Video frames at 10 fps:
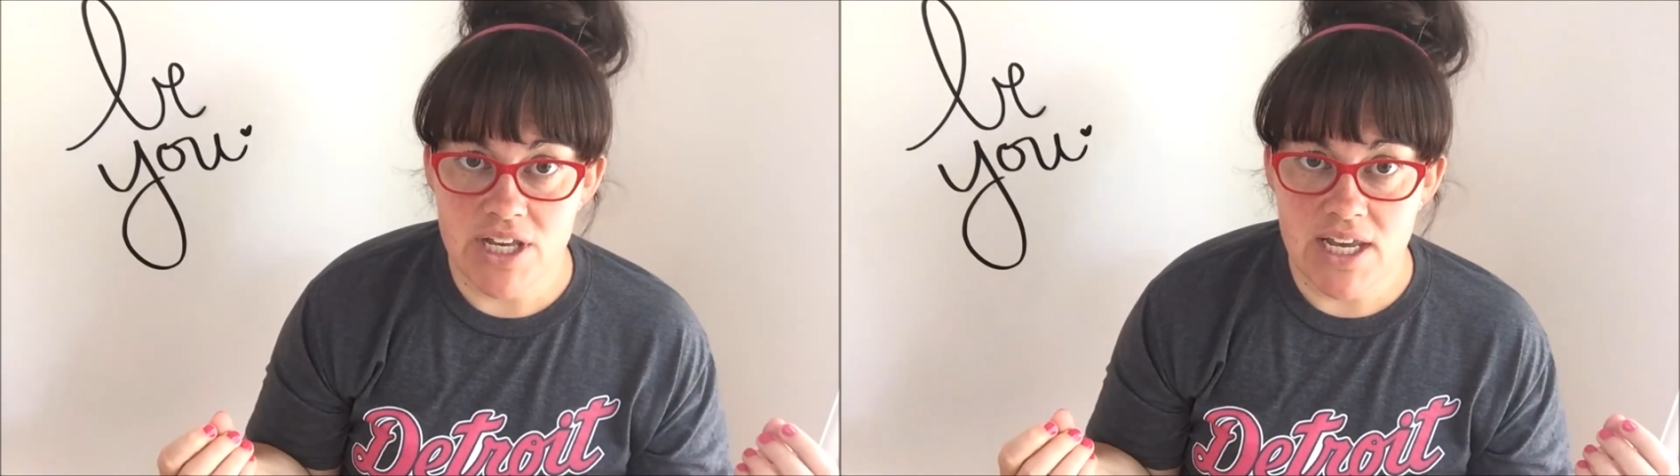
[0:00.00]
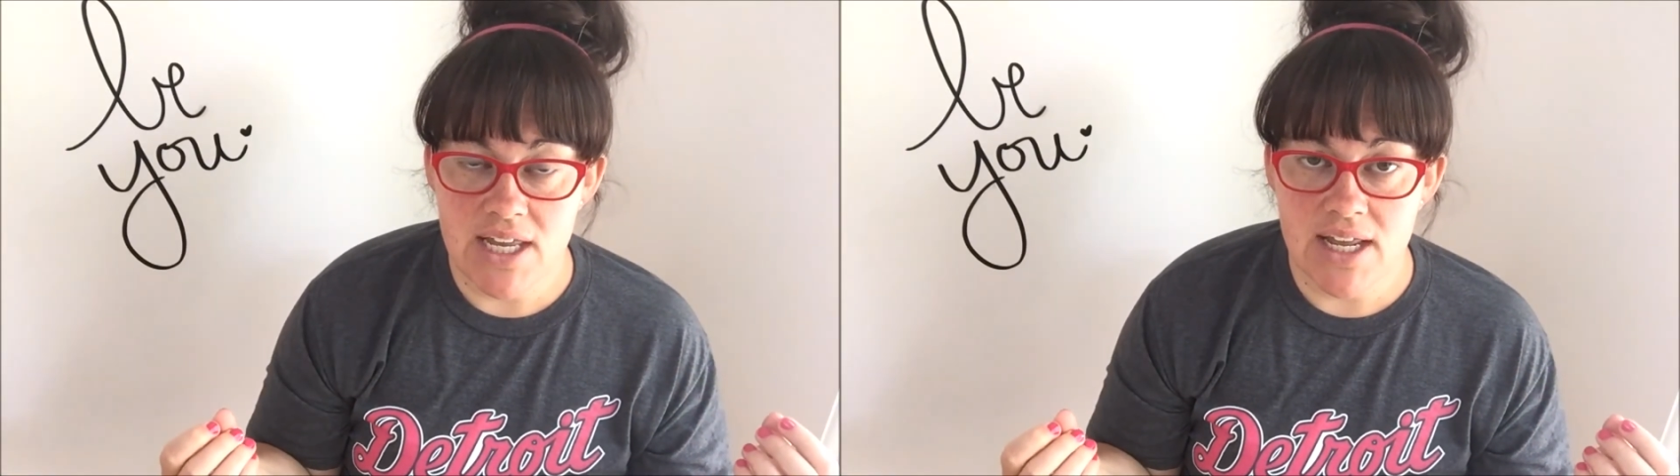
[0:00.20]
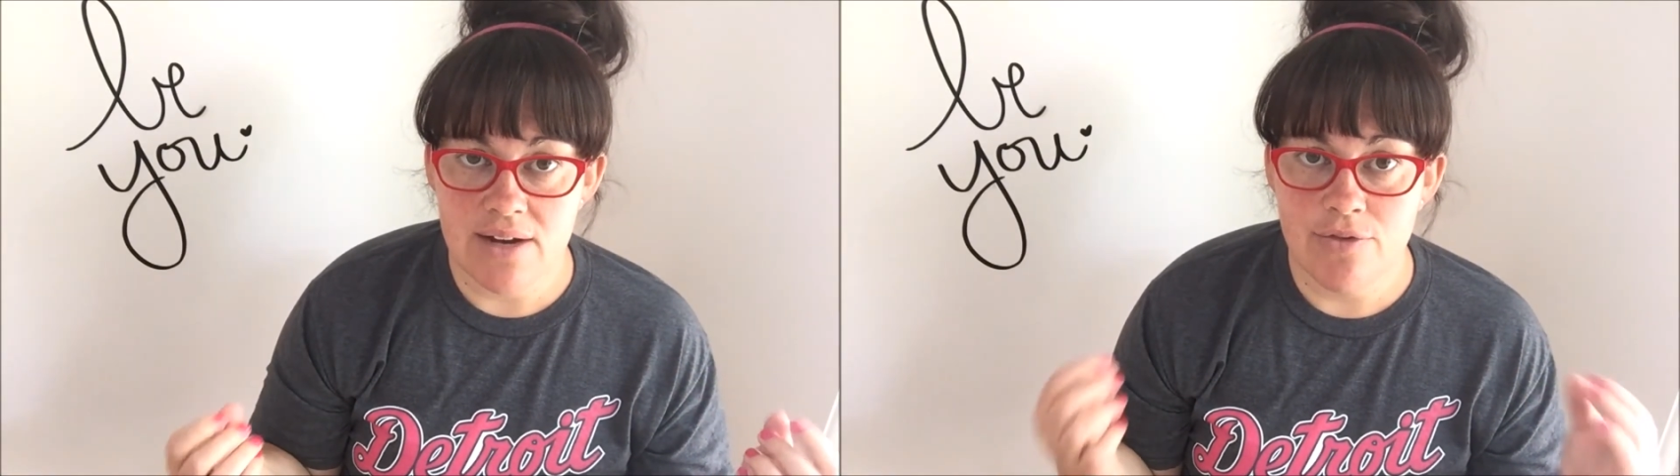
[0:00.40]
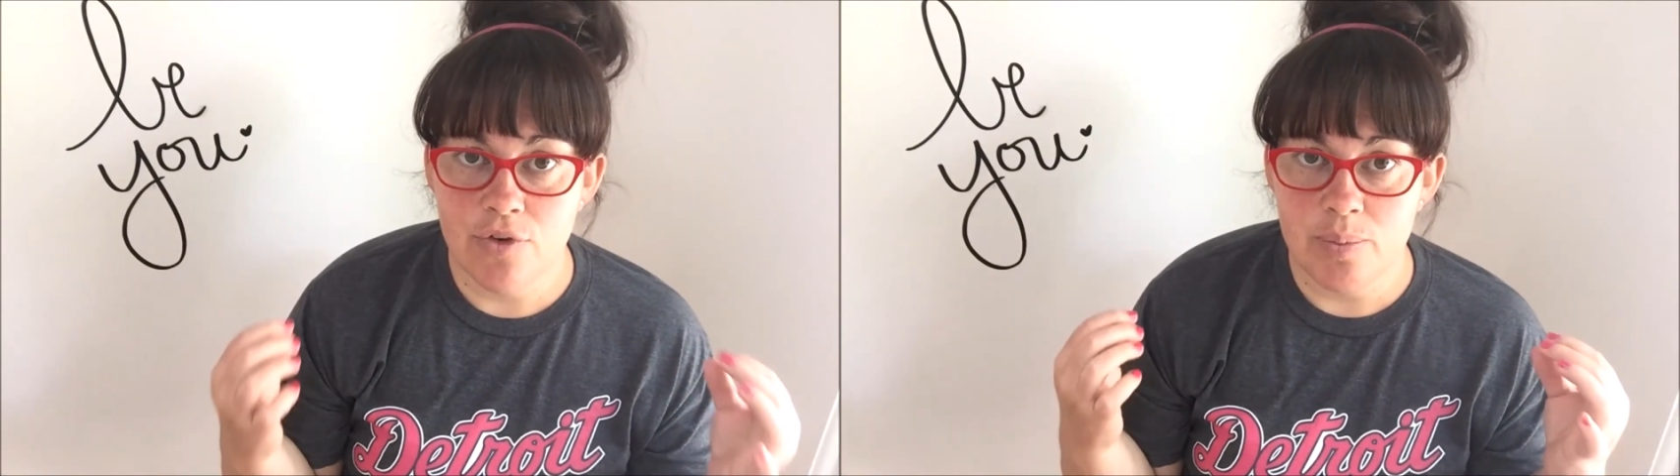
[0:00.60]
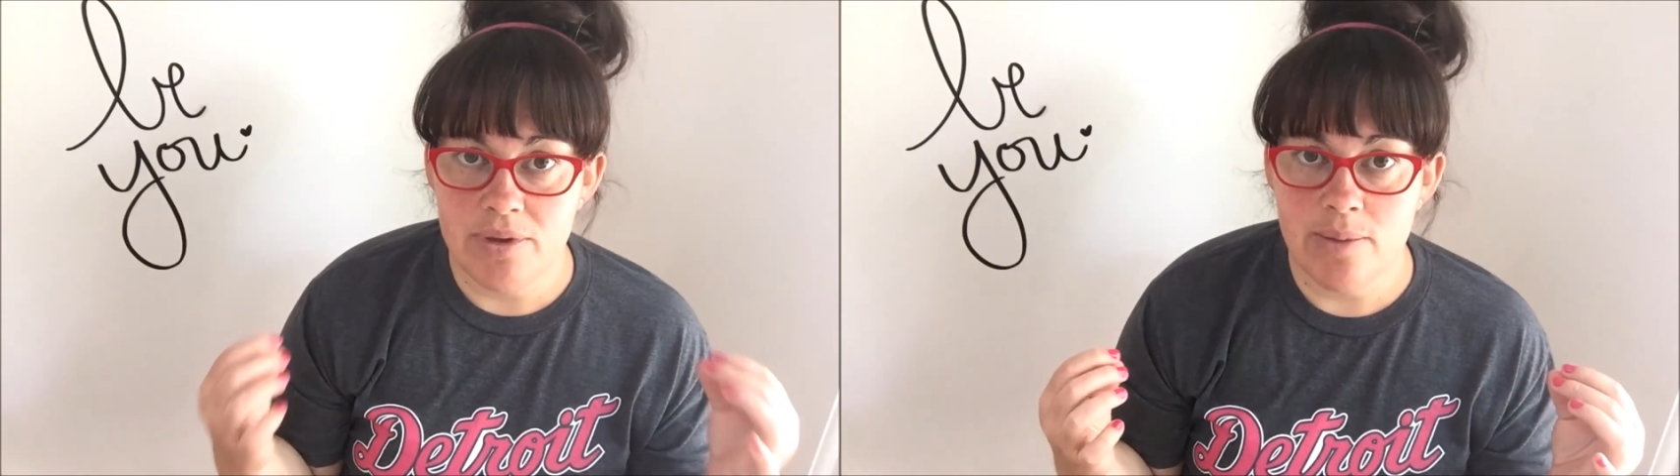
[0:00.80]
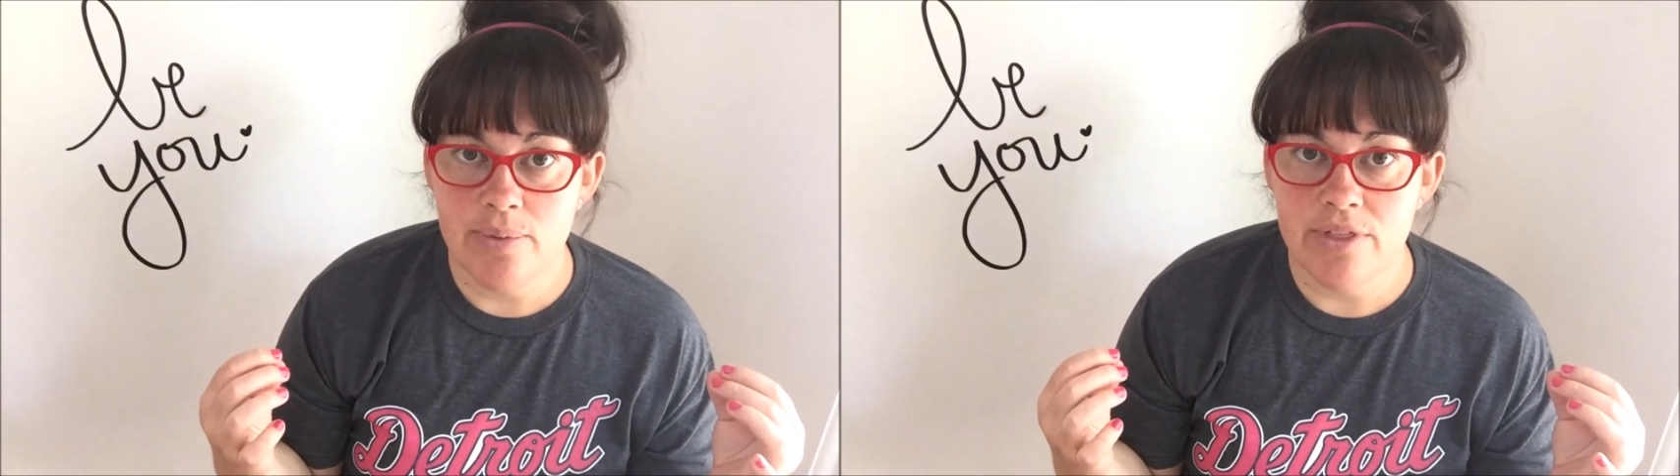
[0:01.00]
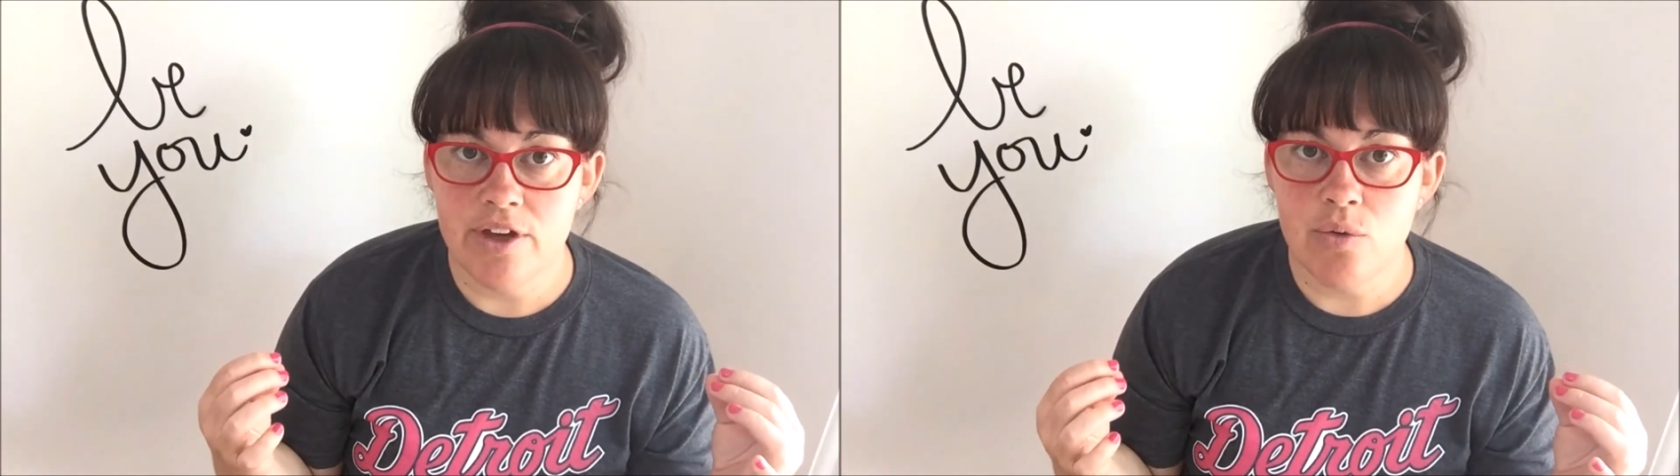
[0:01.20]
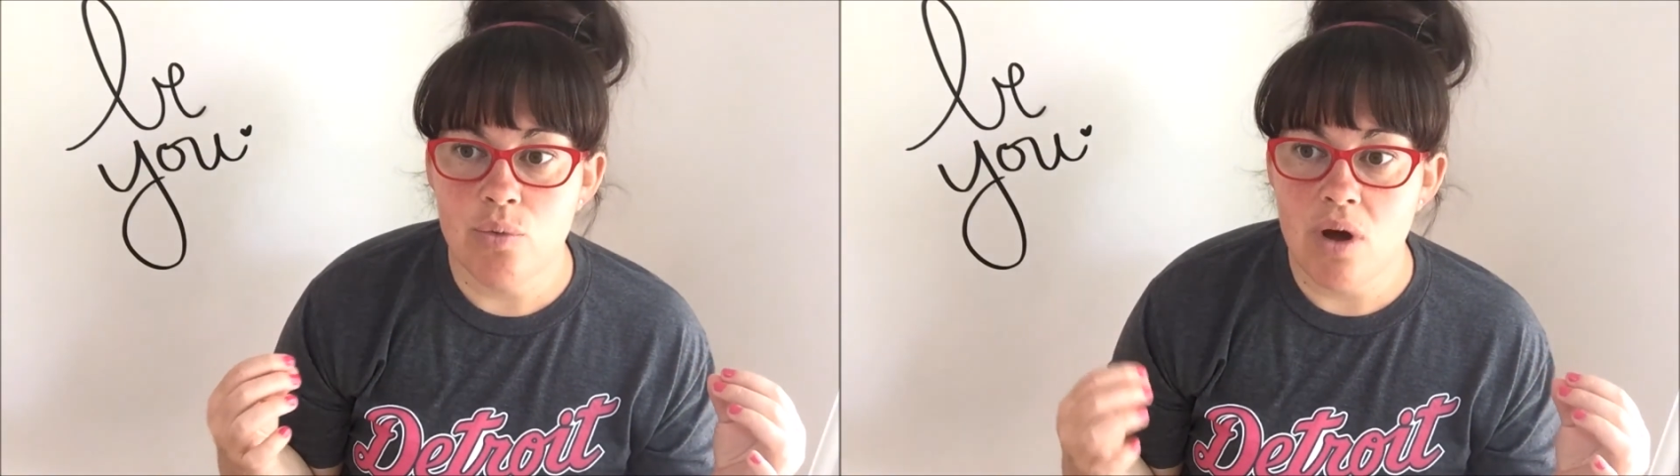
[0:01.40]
eat and for people that